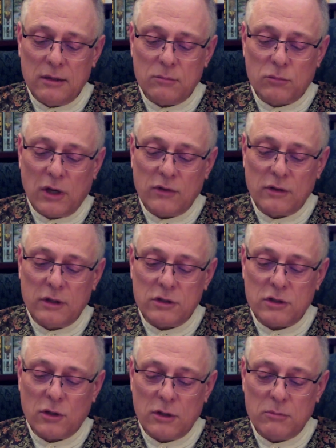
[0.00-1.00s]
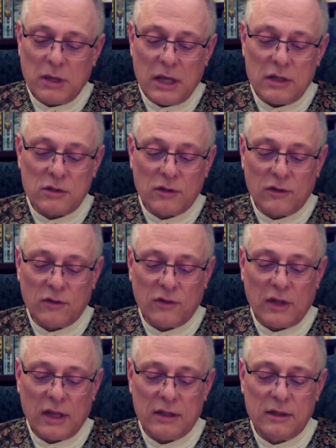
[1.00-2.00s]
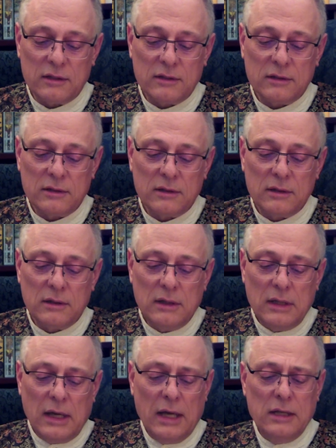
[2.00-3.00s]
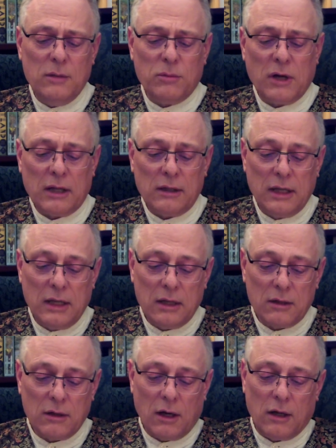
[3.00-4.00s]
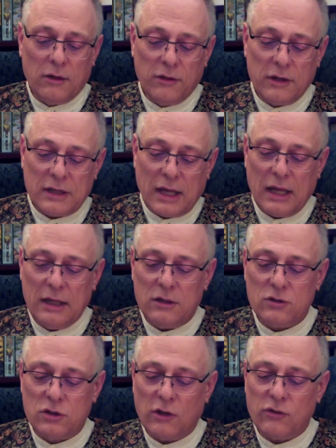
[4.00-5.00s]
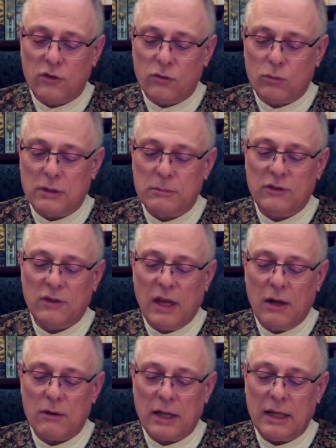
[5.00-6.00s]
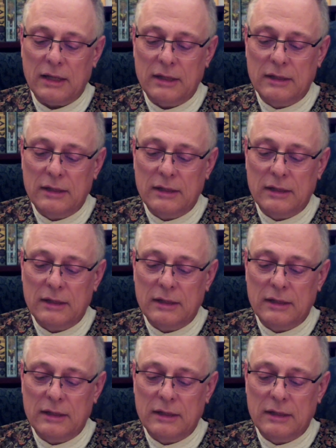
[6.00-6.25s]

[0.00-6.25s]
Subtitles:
presently showed impatience and said, "An ye prattle here all the day, justice will miscarry.